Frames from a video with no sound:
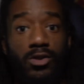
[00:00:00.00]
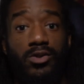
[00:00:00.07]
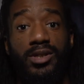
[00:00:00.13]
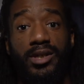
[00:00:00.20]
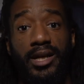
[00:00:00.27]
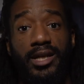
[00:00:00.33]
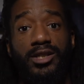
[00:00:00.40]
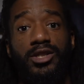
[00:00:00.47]
So
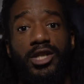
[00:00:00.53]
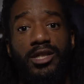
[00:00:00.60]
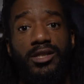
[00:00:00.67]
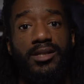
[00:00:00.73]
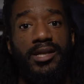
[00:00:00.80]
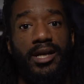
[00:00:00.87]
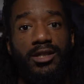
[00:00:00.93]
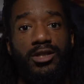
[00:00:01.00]
today,
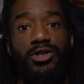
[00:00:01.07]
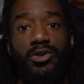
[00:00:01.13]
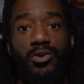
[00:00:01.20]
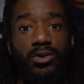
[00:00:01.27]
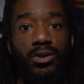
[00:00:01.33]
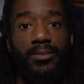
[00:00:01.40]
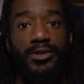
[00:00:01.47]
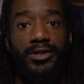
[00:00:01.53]
Jason's actually
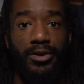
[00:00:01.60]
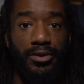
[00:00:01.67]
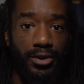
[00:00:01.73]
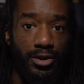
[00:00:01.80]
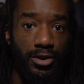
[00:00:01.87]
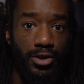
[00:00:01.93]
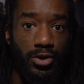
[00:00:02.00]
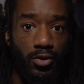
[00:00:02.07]
shooting a
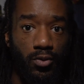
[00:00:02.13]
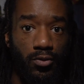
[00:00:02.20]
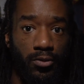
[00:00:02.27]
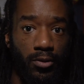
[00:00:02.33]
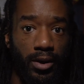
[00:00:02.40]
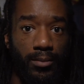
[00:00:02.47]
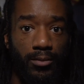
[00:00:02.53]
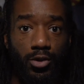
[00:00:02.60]
maternity shoot
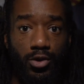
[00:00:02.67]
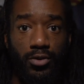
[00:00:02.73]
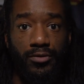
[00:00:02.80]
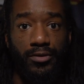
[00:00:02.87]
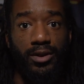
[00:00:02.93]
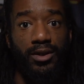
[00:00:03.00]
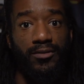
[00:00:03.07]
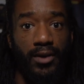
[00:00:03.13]
for a mutual
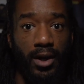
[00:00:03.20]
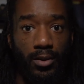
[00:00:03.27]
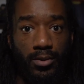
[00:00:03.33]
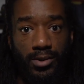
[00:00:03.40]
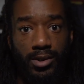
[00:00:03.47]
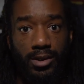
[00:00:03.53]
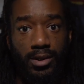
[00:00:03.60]
friend of ours.